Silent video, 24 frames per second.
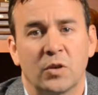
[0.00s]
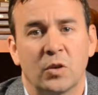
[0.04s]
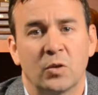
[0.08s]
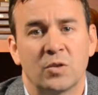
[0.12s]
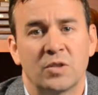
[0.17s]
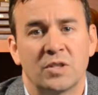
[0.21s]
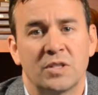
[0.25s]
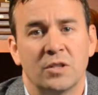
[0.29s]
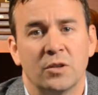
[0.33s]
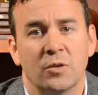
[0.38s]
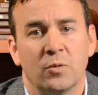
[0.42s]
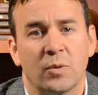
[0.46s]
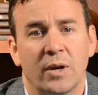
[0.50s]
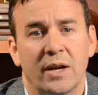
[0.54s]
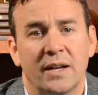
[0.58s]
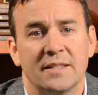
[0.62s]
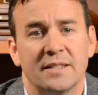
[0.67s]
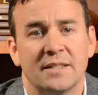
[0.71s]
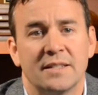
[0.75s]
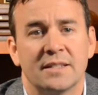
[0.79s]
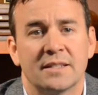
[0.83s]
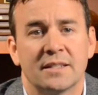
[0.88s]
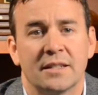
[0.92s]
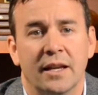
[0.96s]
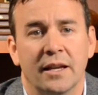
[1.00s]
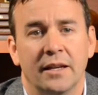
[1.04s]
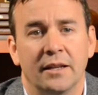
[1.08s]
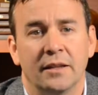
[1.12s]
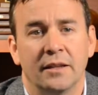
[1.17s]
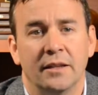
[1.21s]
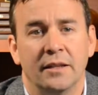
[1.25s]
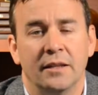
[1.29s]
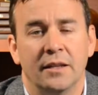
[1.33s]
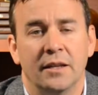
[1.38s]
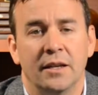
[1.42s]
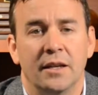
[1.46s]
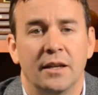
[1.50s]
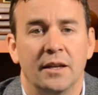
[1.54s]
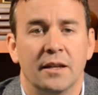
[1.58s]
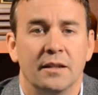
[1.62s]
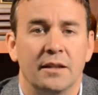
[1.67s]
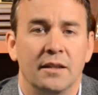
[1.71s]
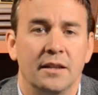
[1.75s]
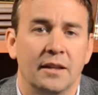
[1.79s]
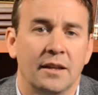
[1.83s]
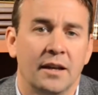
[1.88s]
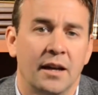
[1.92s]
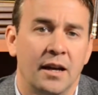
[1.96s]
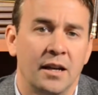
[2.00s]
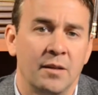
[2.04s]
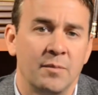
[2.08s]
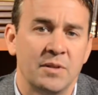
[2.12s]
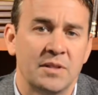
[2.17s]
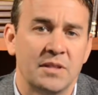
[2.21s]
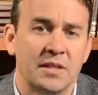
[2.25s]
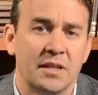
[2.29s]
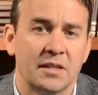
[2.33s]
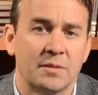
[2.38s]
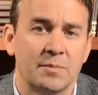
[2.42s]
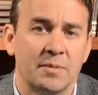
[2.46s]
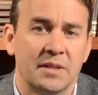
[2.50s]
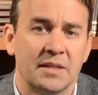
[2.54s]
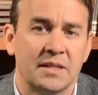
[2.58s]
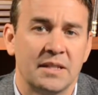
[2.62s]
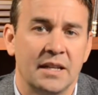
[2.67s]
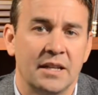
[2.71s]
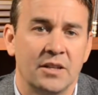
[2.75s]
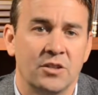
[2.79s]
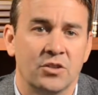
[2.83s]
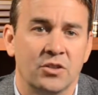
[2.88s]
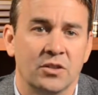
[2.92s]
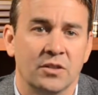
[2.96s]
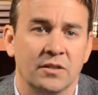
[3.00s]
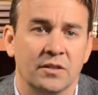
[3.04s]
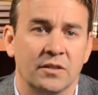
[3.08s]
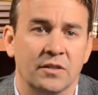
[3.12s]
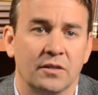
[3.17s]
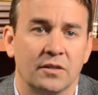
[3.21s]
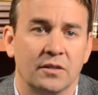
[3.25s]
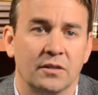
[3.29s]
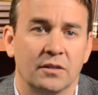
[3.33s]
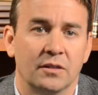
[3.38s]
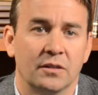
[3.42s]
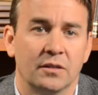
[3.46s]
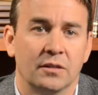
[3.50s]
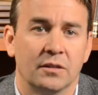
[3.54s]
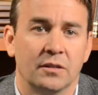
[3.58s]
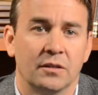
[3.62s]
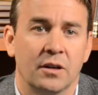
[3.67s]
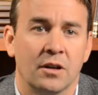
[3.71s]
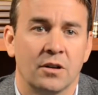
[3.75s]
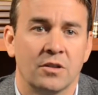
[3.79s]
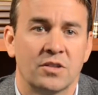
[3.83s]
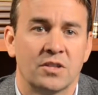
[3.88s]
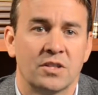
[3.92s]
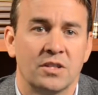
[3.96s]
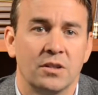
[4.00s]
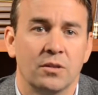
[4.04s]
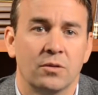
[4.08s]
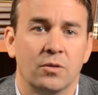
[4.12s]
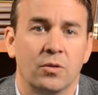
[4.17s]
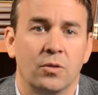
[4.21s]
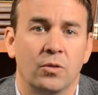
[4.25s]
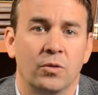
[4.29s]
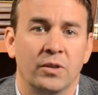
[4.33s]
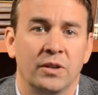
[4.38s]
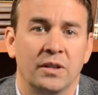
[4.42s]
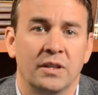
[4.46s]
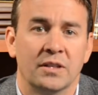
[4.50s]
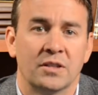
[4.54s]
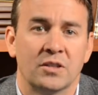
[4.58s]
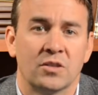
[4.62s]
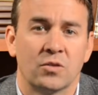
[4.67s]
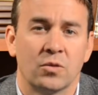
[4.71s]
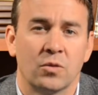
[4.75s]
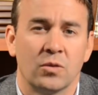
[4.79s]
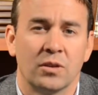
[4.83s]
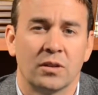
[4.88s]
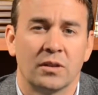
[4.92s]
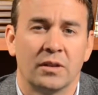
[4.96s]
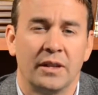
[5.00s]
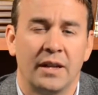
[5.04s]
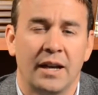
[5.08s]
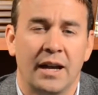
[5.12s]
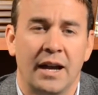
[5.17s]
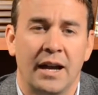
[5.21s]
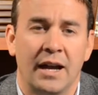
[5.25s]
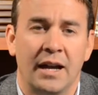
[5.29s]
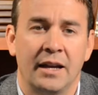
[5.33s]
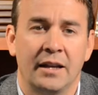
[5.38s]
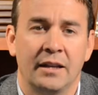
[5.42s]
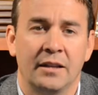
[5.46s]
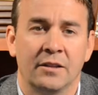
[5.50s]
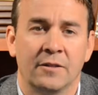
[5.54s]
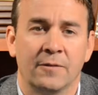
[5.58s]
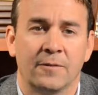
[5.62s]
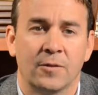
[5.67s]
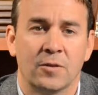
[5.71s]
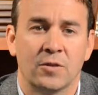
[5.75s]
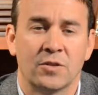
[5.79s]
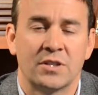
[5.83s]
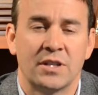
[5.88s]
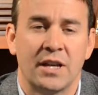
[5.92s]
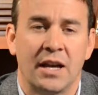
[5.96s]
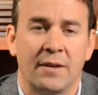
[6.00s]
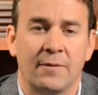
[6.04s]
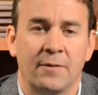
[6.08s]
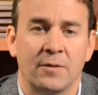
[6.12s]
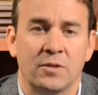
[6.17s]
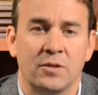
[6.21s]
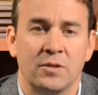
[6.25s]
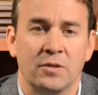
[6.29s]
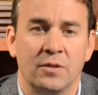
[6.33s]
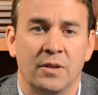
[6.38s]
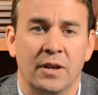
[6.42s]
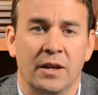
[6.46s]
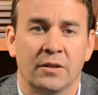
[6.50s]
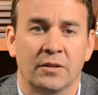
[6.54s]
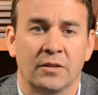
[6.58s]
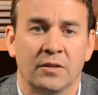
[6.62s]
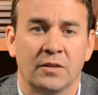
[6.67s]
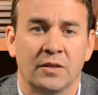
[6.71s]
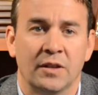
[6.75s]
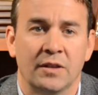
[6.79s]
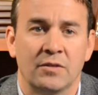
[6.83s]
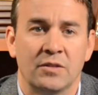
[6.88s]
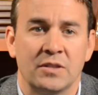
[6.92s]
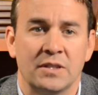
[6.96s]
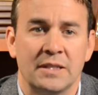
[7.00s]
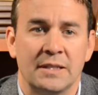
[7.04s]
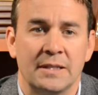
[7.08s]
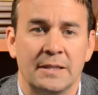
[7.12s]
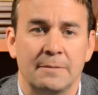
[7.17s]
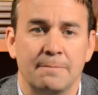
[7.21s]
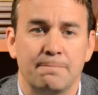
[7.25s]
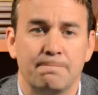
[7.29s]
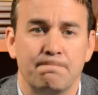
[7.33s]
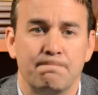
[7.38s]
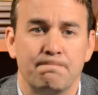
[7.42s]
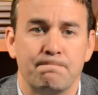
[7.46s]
Though still rising slightly, the economists' expectations are still holding historically high in the first half of 2017.